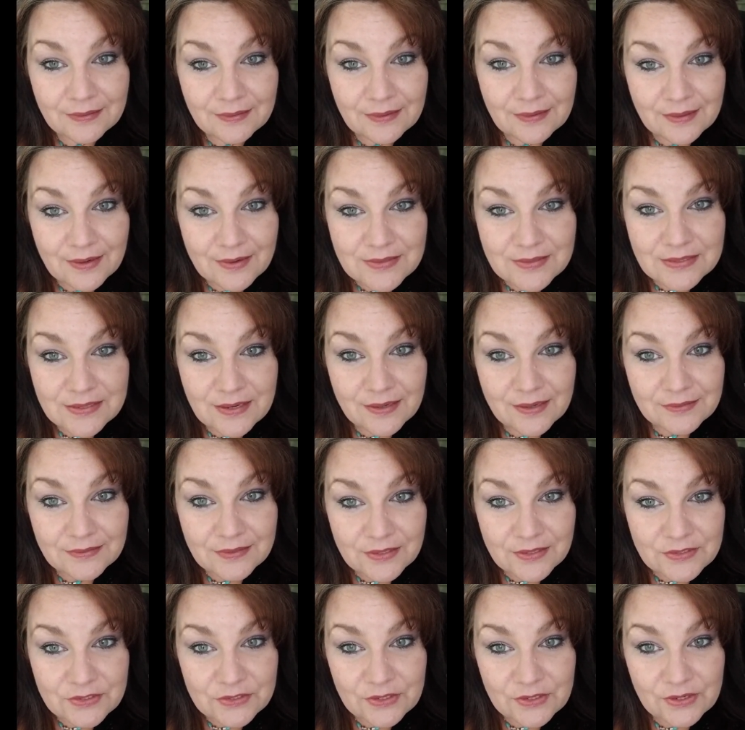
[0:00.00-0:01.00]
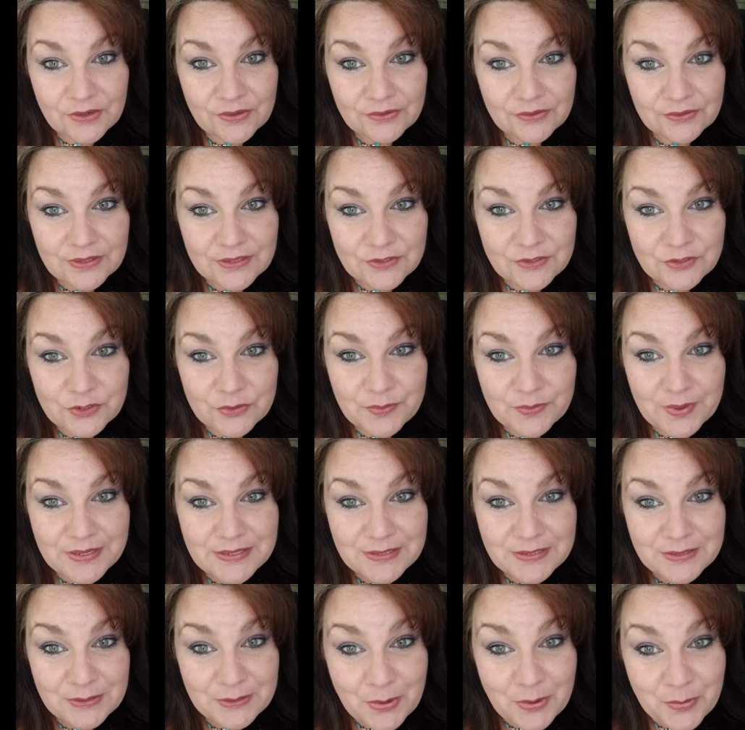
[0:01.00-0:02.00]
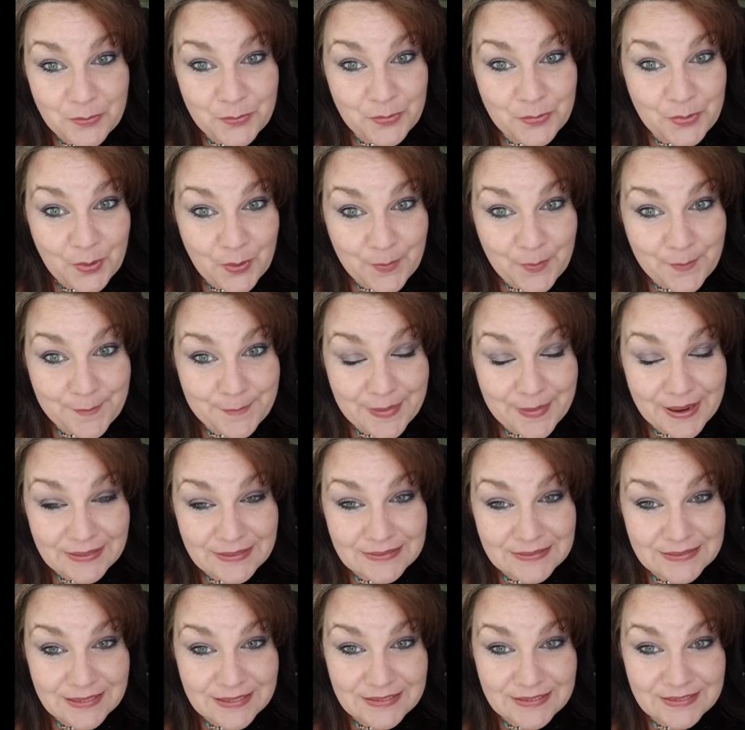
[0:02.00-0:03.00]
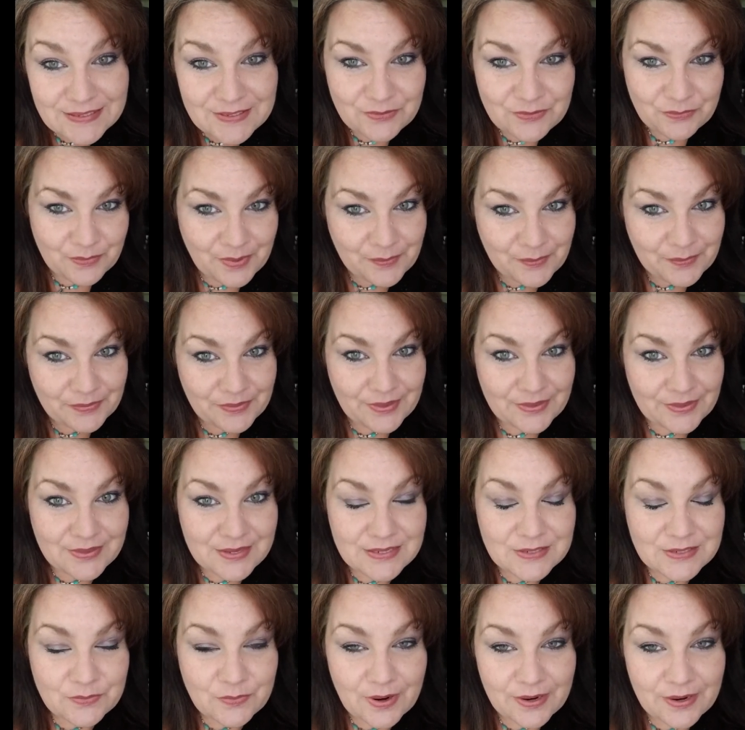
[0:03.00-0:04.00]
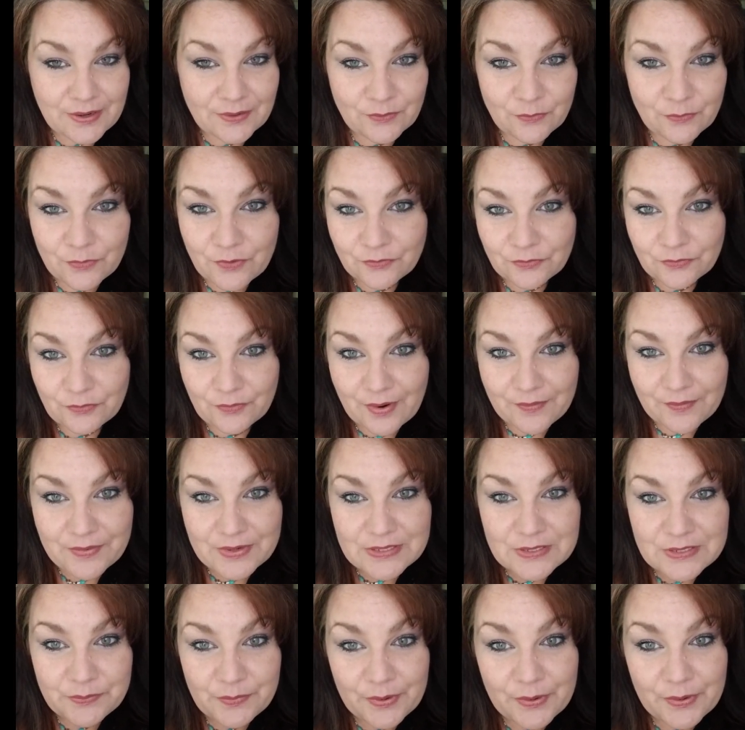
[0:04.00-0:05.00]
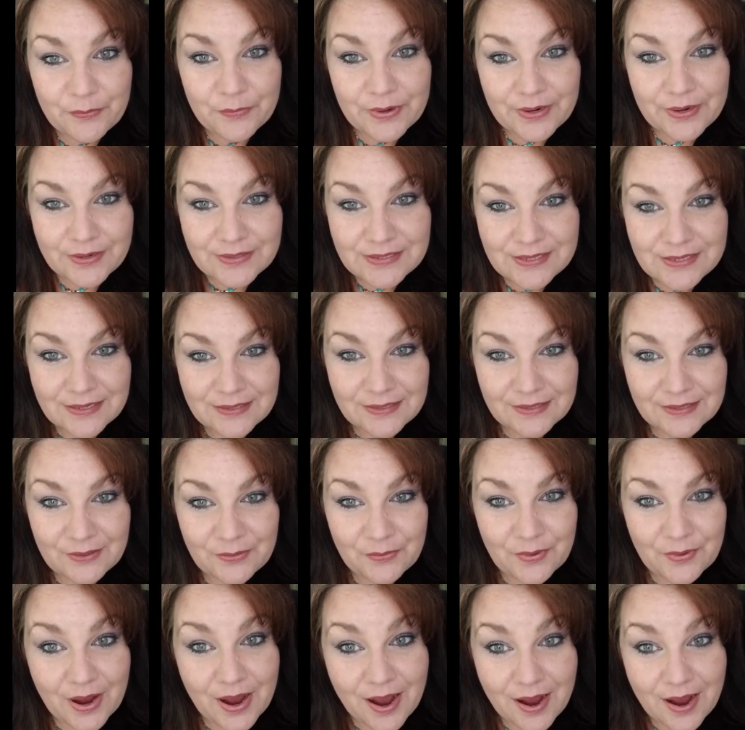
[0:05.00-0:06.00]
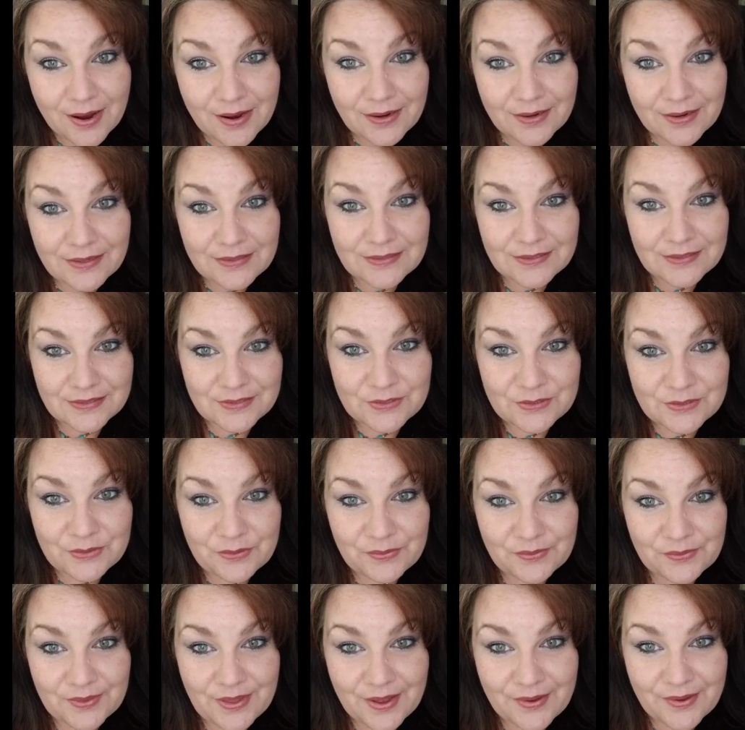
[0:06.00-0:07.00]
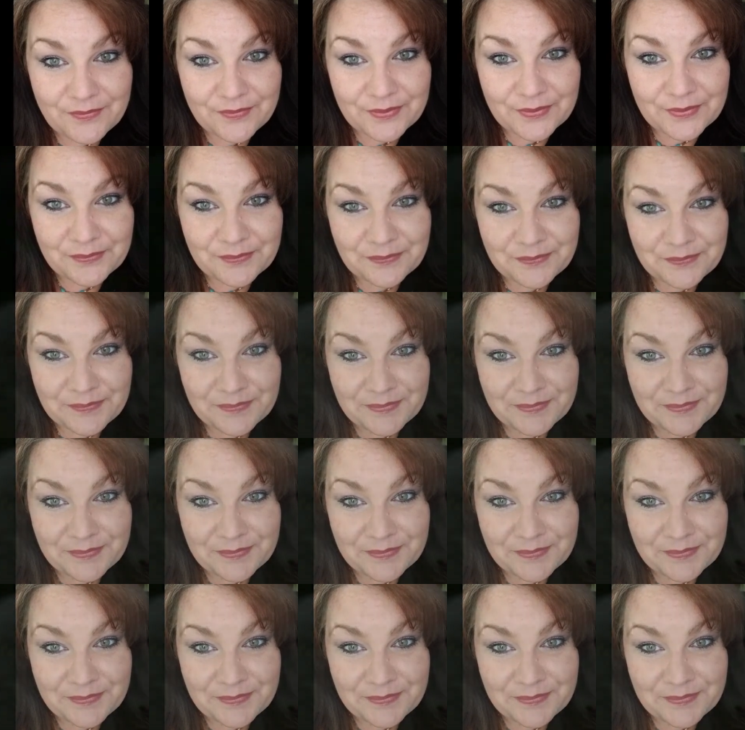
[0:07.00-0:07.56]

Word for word: Get outside, touch the earth, cleanse your space. Do your meditations. Remember that this way of the Wolf, the Raven, and Spirit, we are sending you unconditional love.